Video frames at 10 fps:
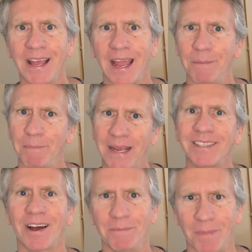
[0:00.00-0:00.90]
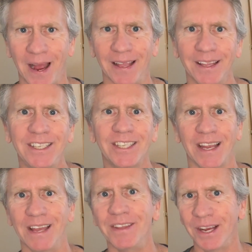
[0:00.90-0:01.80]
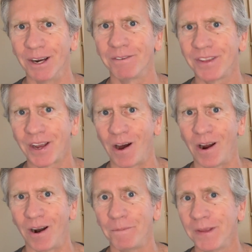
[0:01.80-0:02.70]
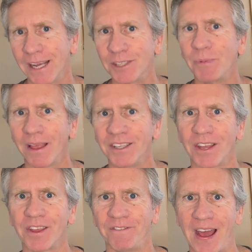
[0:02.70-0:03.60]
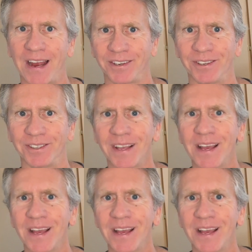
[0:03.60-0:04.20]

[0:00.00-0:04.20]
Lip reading: and based on mileage and the year of the car, as well as other factors,